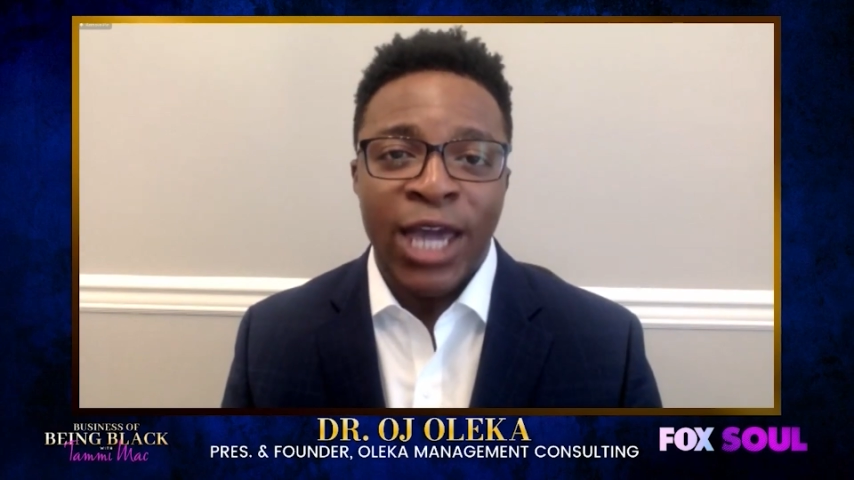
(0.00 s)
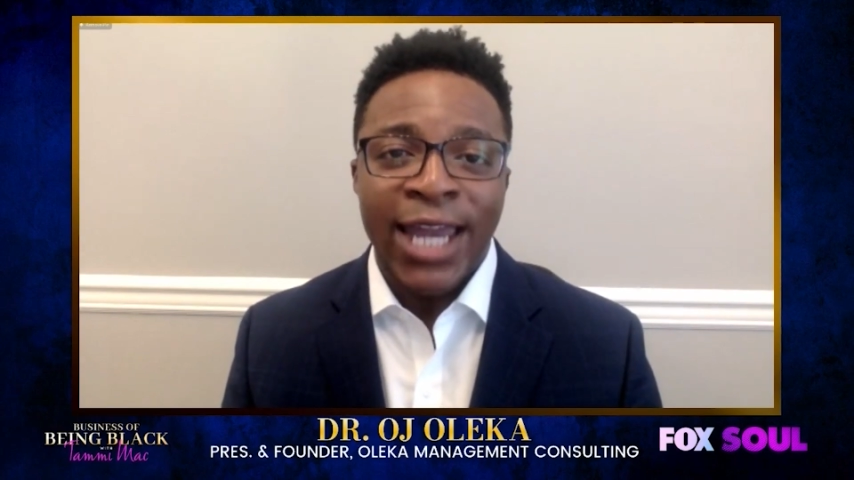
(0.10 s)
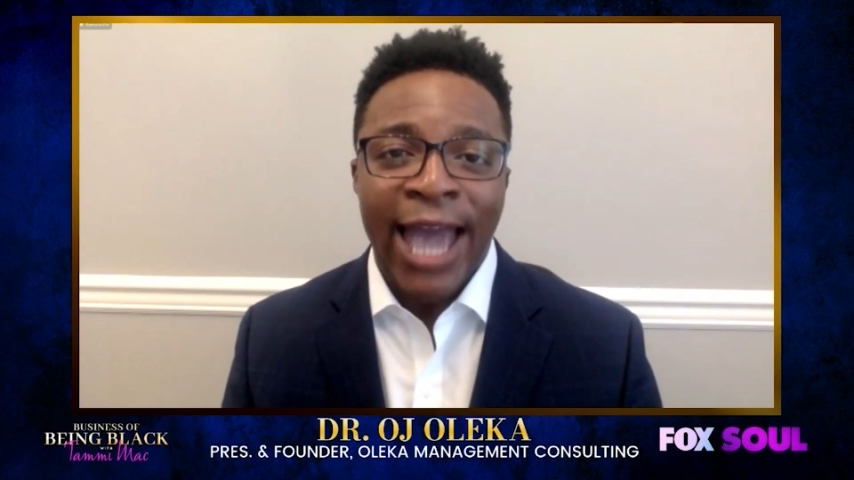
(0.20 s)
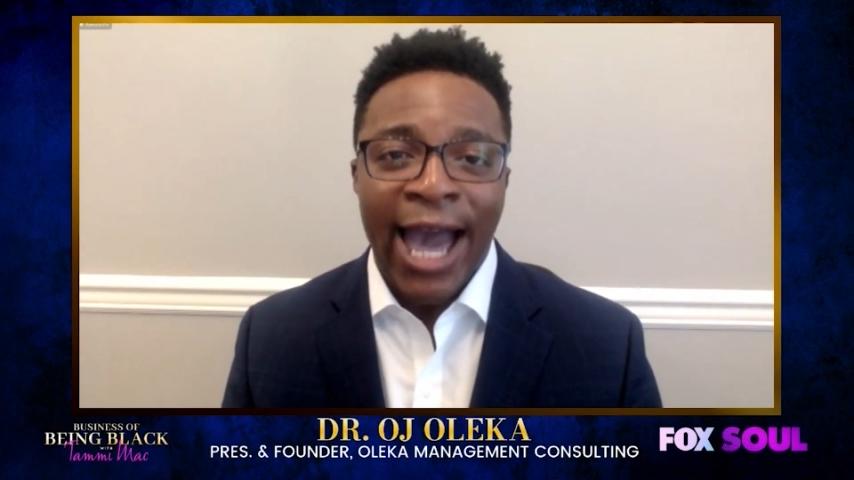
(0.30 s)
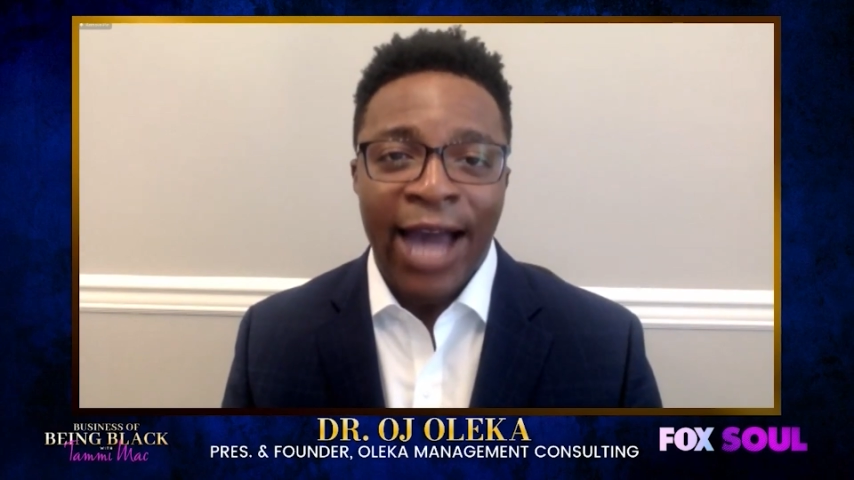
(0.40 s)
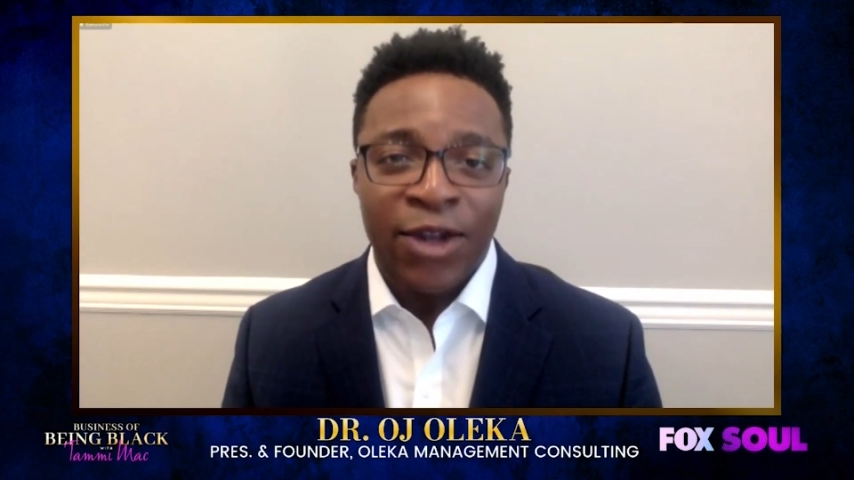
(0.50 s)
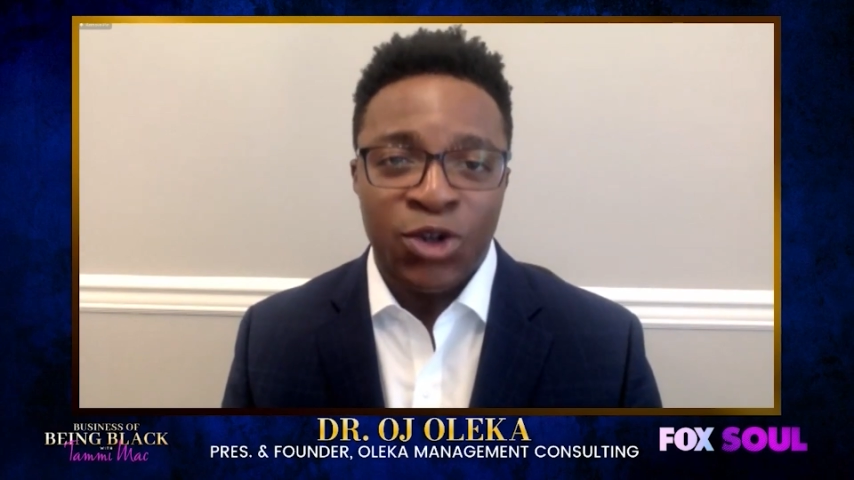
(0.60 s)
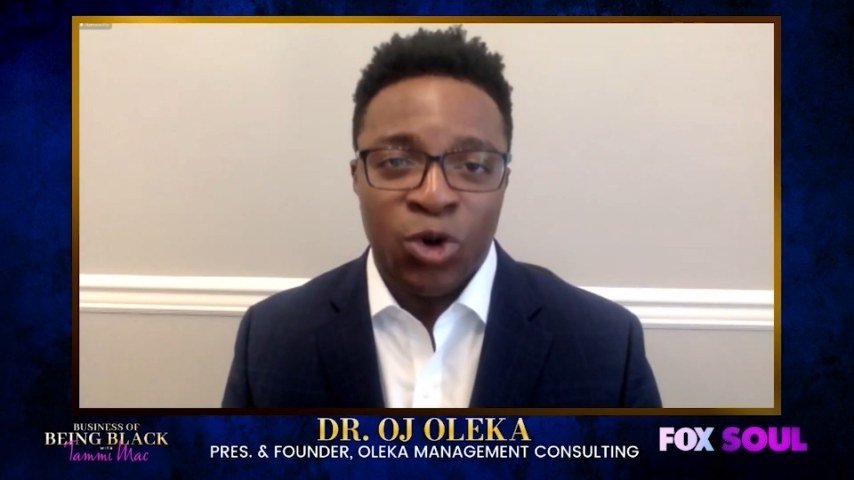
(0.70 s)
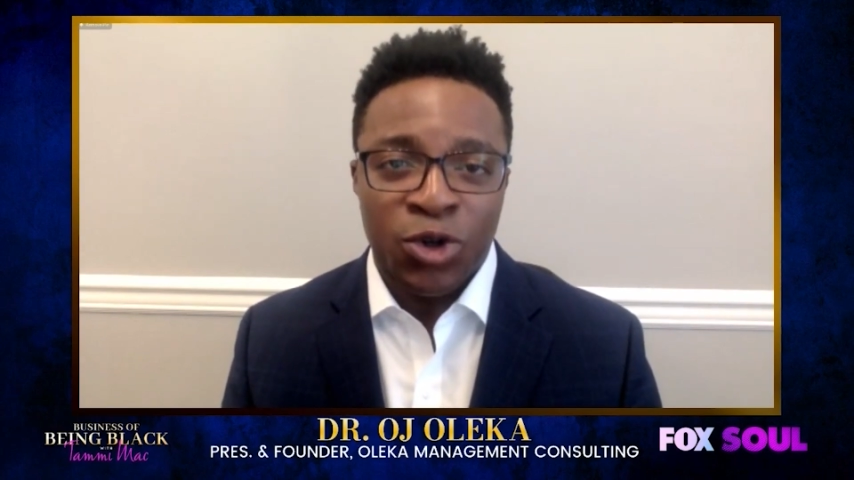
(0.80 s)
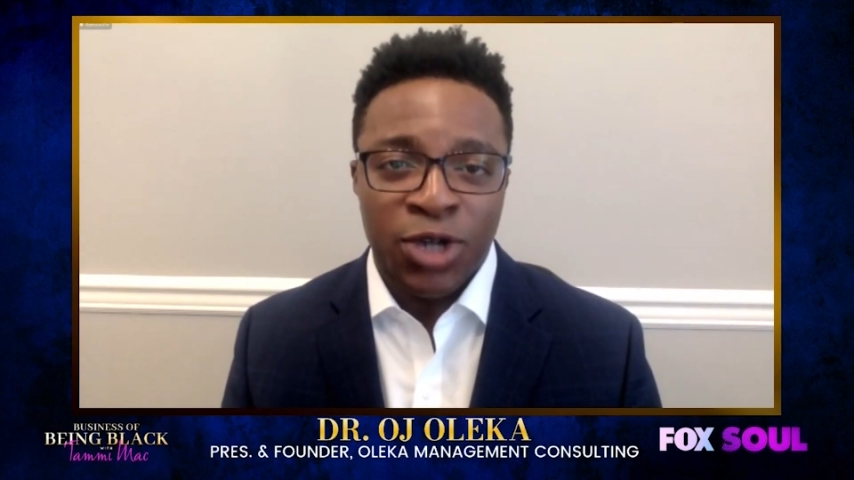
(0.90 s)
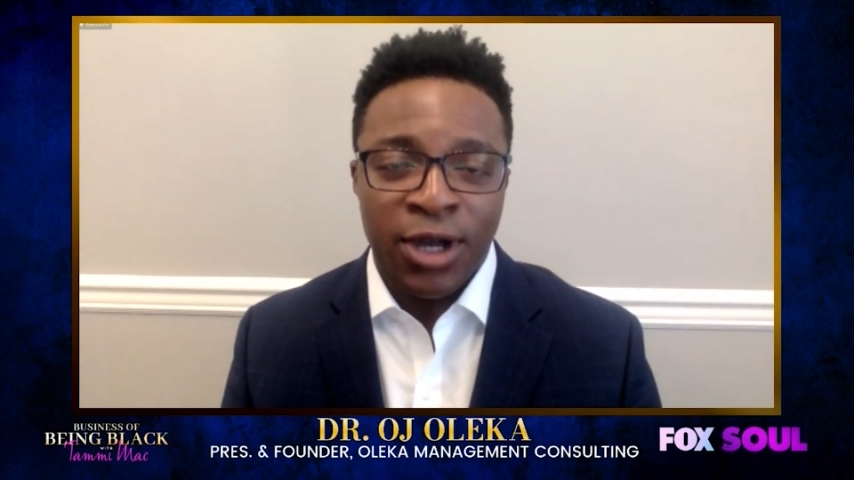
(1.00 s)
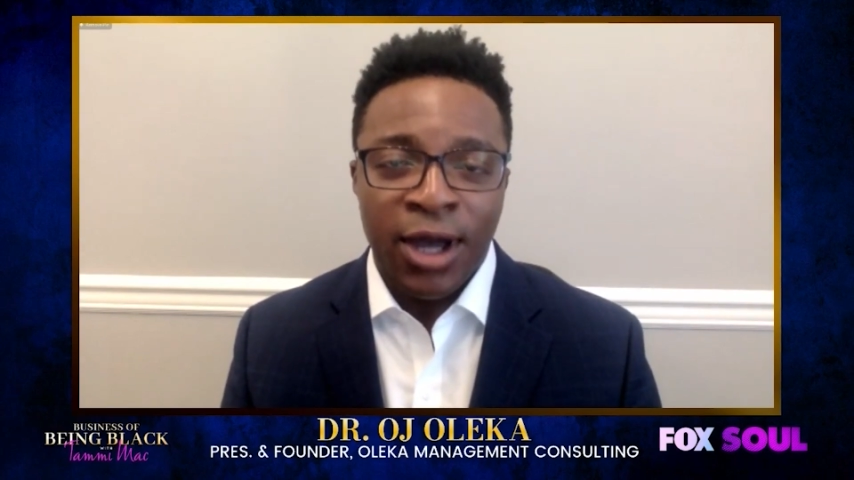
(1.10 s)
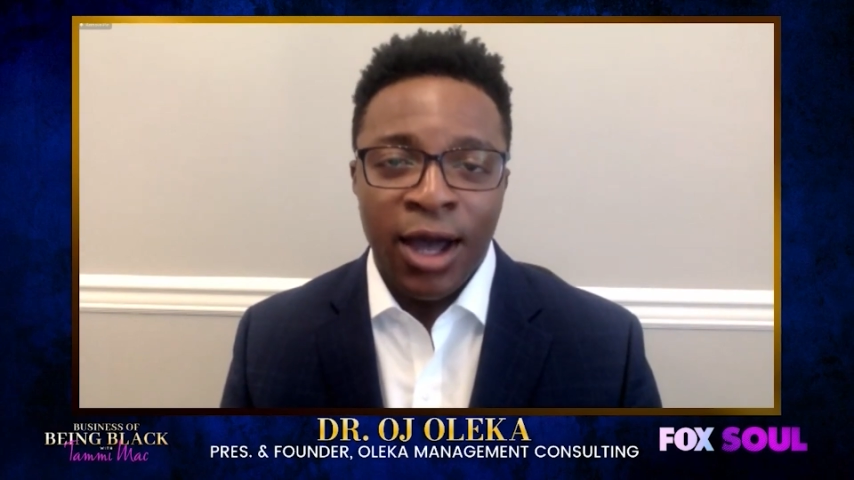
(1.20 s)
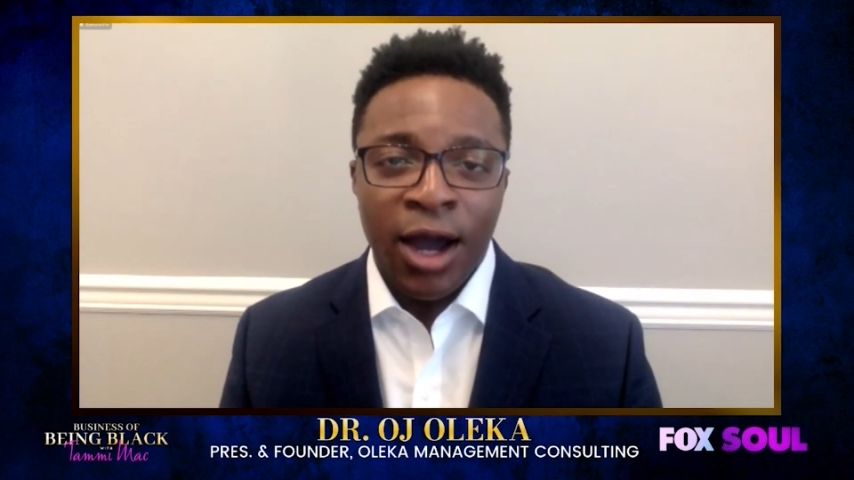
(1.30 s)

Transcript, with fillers: get out of Georgia,